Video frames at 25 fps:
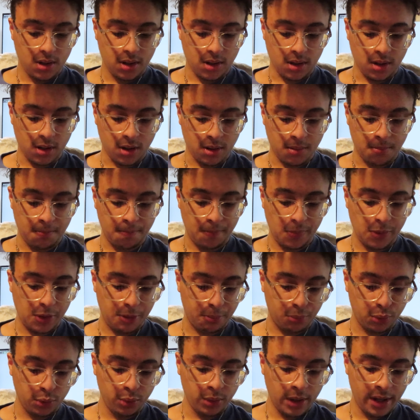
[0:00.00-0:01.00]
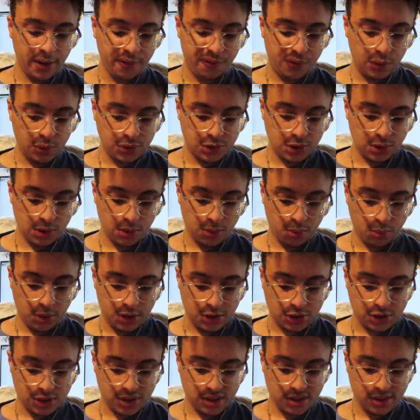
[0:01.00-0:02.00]
The blue light filter,
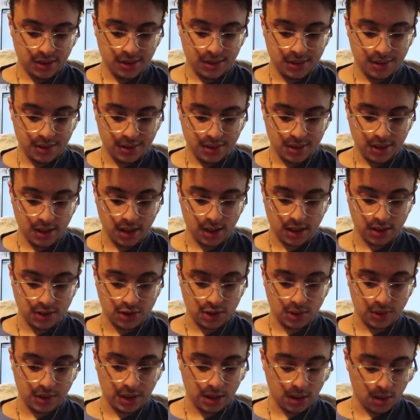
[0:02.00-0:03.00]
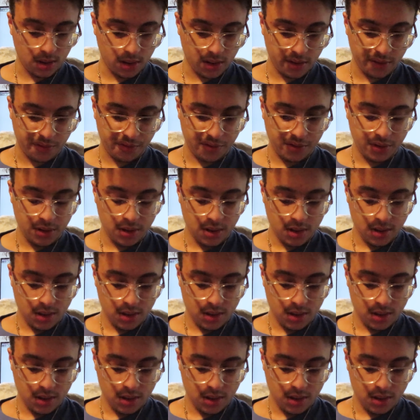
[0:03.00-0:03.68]
which I can turn that off.